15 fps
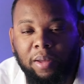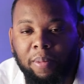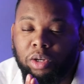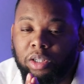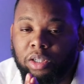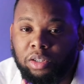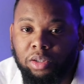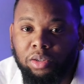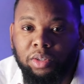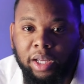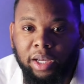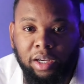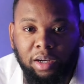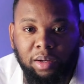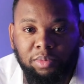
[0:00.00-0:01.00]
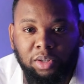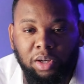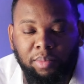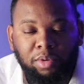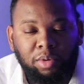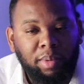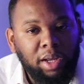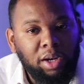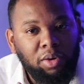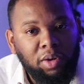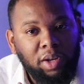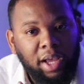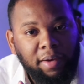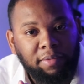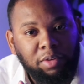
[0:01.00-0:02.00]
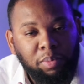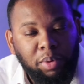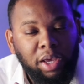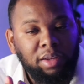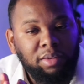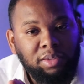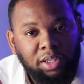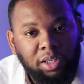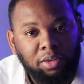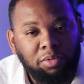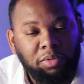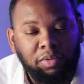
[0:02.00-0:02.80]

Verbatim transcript: When your due date comes up, you might only have to pay ten dollars,